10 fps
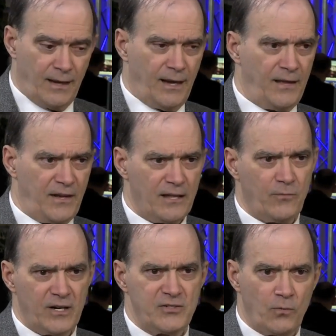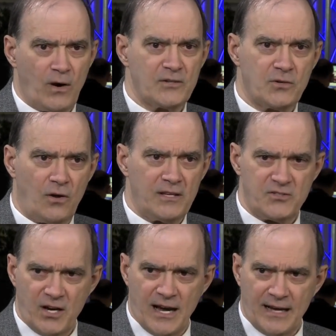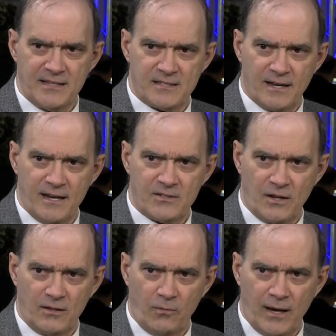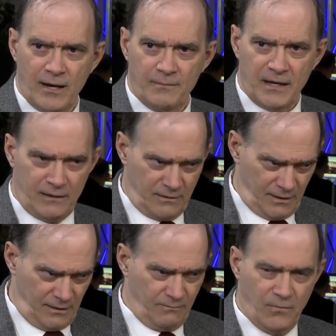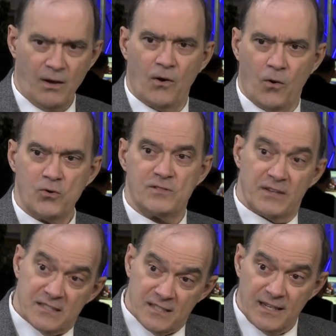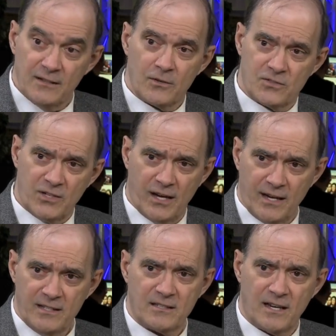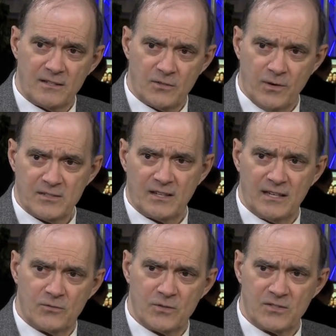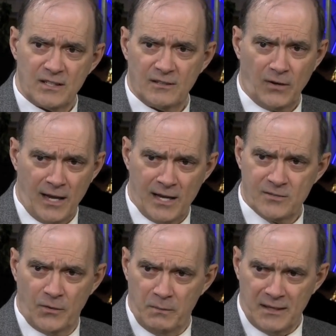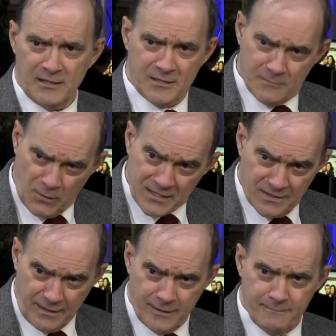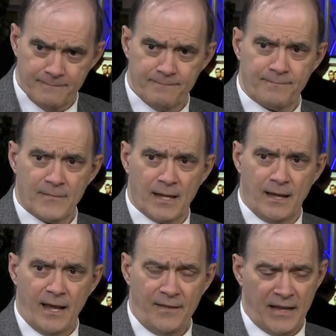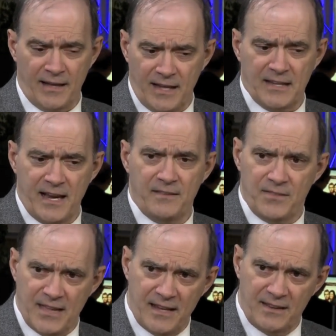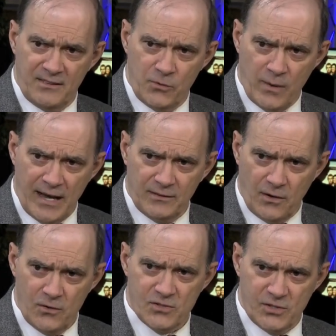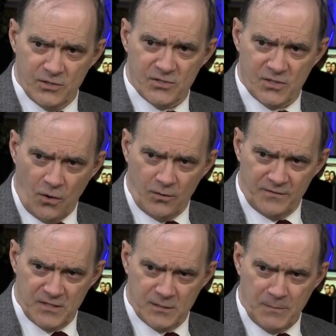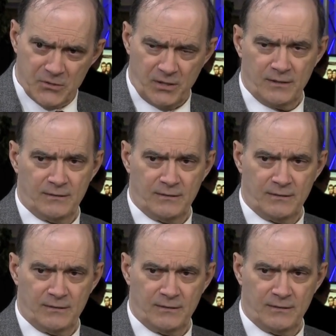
And the other one is you watch all the jihadi sites on the web and uh, who's visiting those jihadi sites, who has an interest in the philosophy being expressed there. And, that, and they, and then you add those to your zone of suspicion.